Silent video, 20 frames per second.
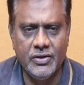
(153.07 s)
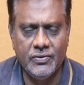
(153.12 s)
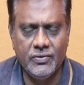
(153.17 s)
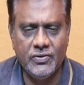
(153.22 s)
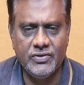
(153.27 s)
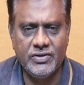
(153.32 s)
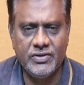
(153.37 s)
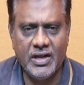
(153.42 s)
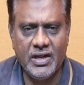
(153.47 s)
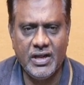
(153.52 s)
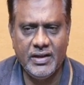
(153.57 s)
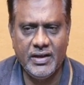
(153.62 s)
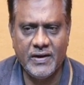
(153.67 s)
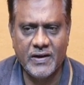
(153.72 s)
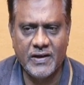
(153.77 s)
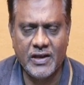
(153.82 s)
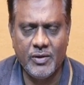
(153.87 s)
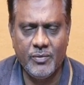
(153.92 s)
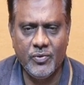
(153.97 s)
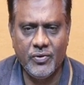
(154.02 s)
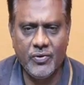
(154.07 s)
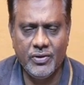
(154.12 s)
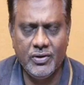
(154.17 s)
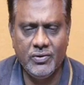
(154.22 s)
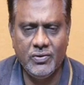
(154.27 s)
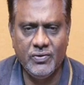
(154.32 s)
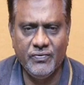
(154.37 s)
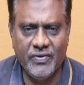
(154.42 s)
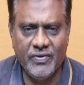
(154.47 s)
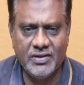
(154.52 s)
Those are all under coming to the
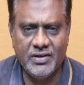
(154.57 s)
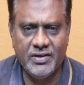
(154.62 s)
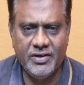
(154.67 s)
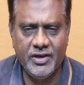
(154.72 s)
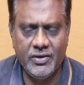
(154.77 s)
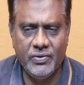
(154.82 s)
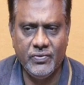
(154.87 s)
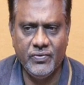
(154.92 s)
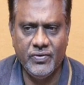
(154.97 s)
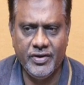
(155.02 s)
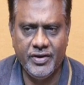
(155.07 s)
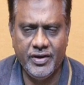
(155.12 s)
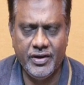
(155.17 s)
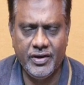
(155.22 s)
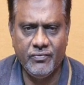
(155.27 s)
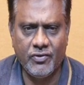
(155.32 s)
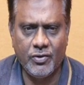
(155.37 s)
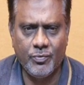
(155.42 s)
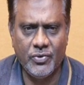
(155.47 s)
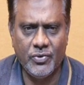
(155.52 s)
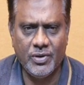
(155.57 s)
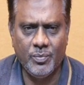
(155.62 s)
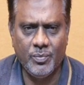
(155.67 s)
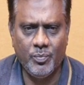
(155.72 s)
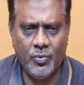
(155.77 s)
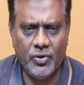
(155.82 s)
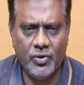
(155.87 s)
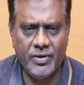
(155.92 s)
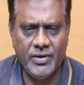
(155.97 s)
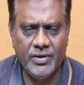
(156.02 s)
to facilitate to create. One more
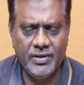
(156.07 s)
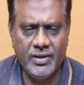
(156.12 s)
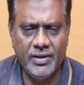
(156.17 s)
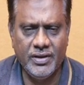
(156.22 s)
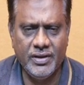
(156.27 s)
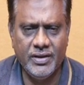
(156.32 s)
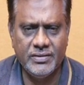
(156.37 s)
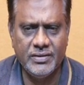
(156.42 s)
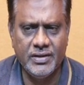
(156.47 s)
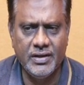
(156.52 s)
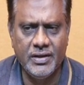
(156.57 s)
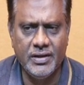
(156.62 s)
important thing is